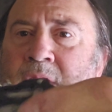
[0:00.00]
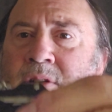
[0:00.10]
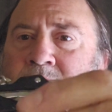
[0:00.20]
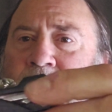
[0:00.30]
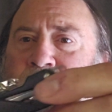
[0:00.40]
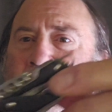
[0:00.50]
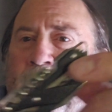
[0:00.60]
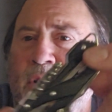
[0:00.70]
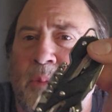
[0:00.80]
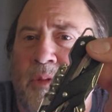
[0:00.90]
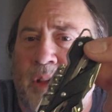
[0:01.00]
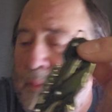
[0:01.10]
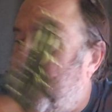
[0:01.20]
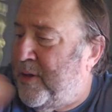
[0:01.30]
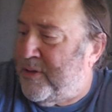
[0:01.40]
So this may have a little bit of value.
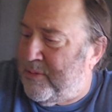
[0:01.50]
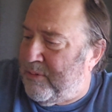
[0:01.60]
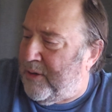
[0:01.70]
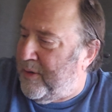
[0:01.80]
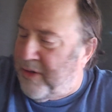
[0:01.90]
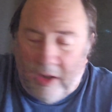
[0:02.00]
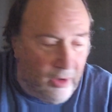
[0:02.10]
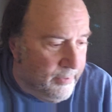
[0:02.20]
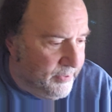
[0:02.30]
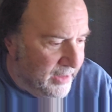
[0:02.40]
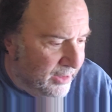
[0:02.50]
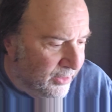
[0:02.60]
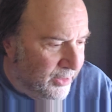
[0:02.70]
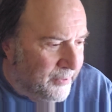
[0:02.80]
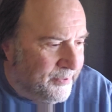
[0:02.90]
Maybe that's $1. I don't
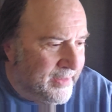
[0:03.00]
know.